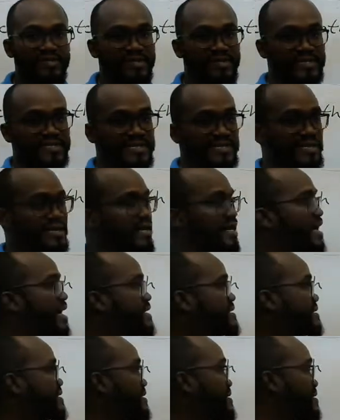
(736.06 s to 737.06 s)

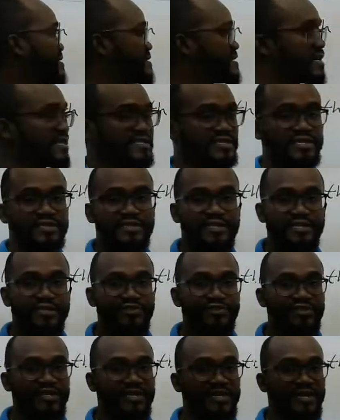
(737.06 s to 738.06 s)
signalized intersections in
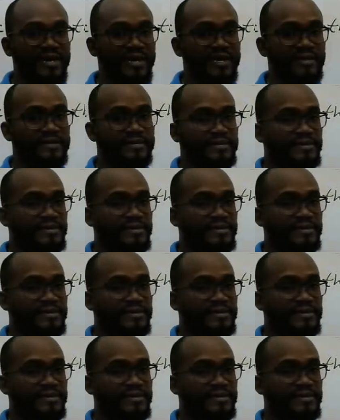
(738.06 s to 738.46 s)
Trinidad,